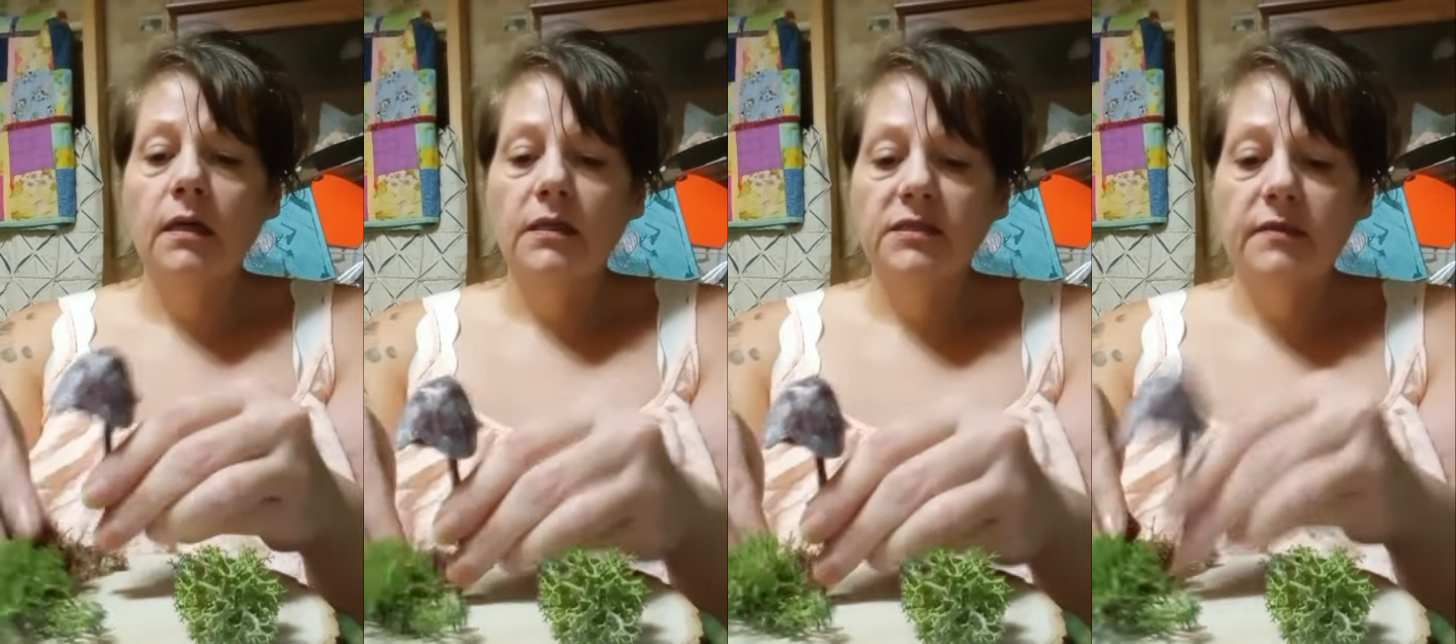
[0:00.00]

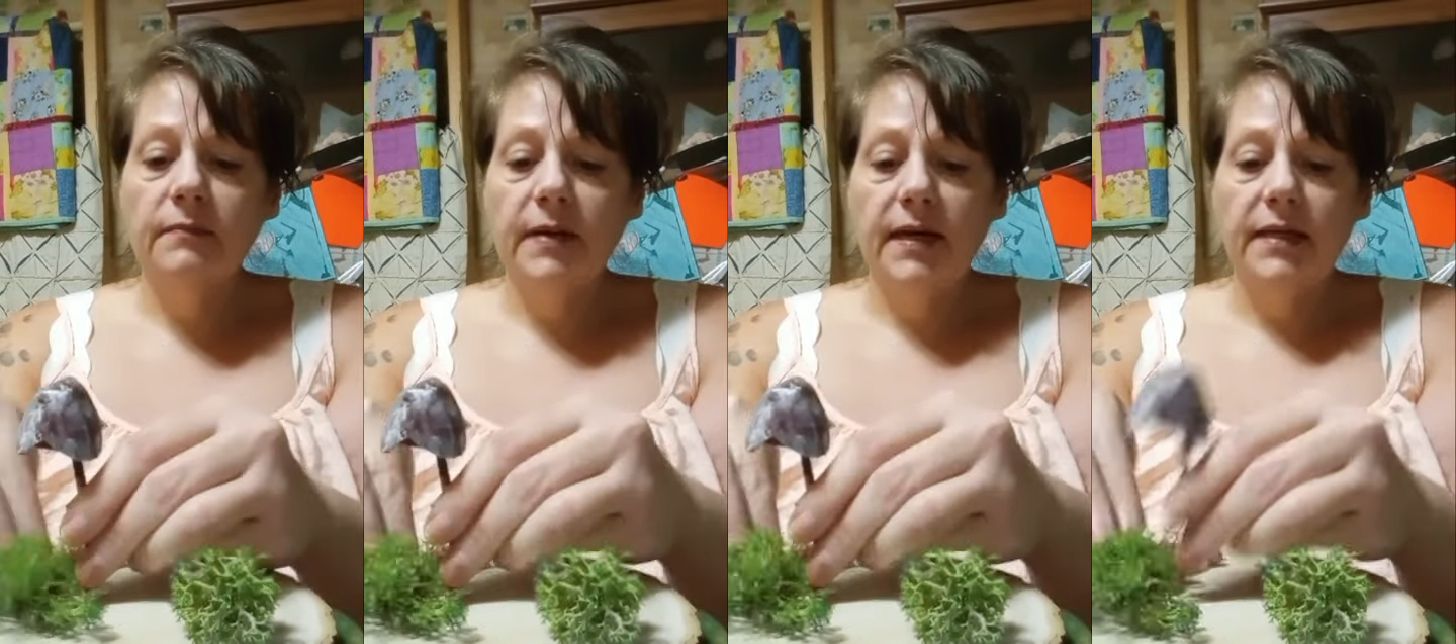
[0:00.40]
to the
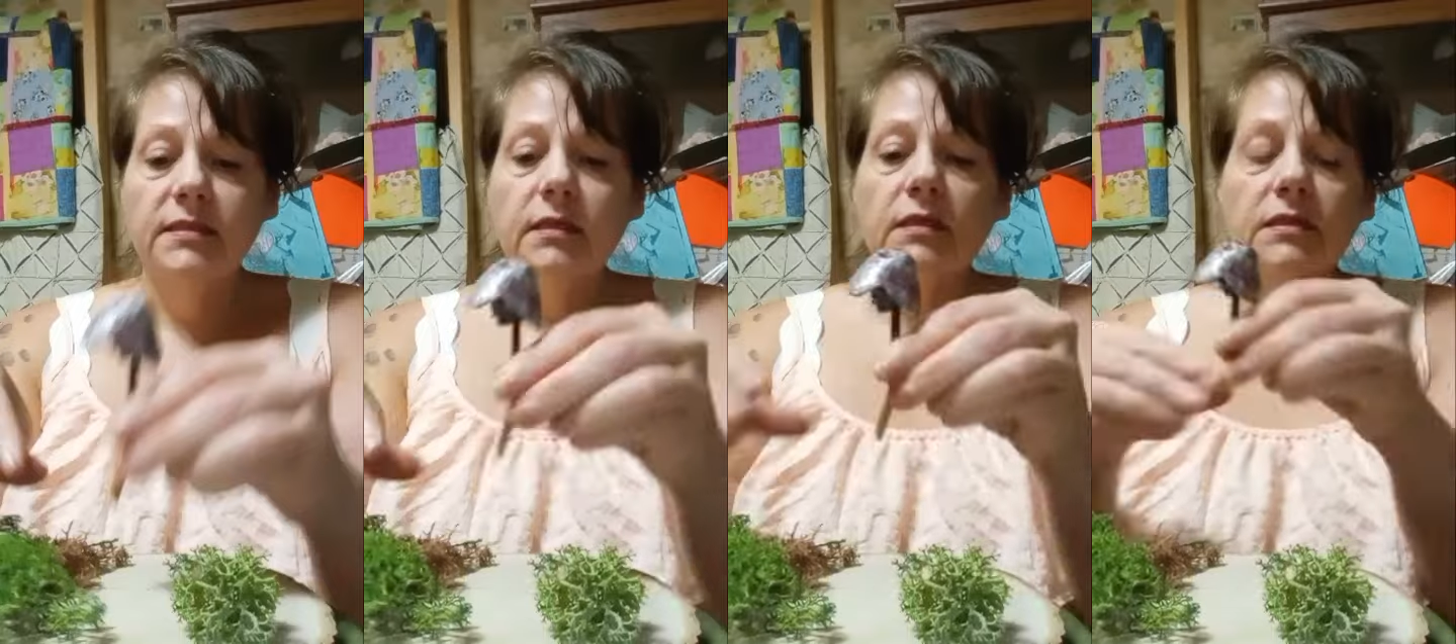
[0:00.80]
base
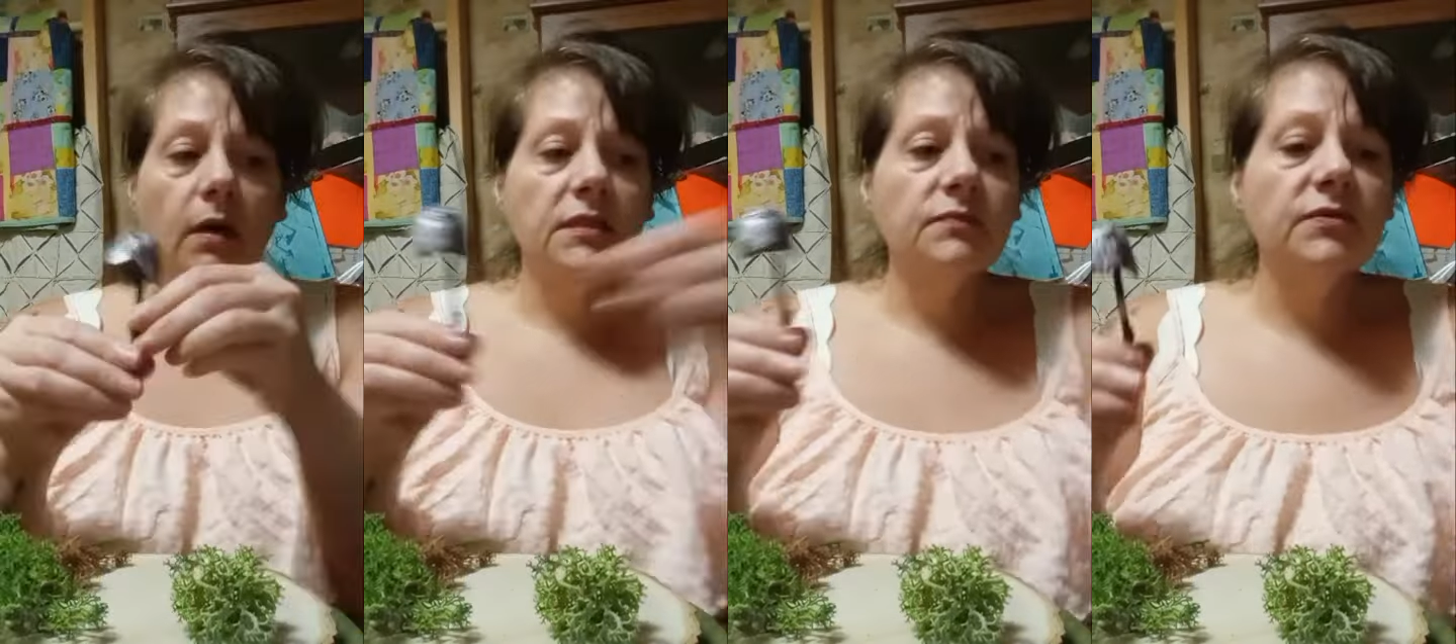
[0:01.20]
because the
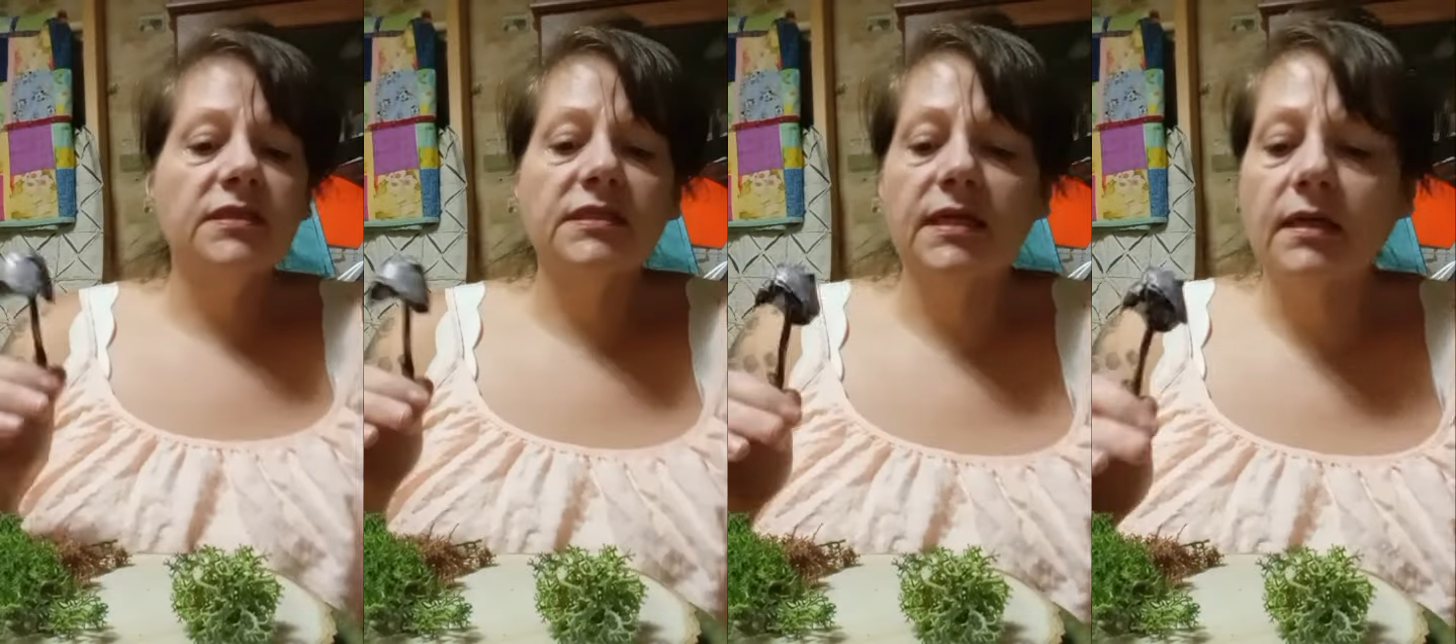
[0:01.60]
moss will
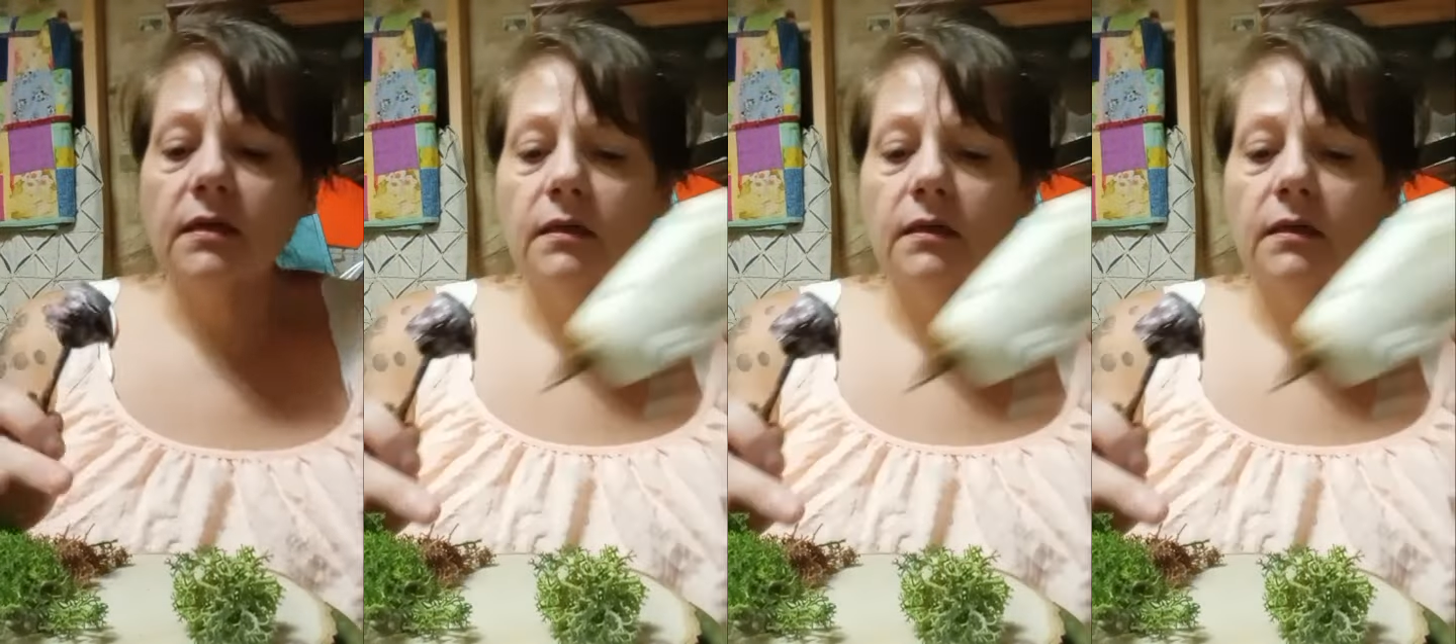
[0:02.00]
stick.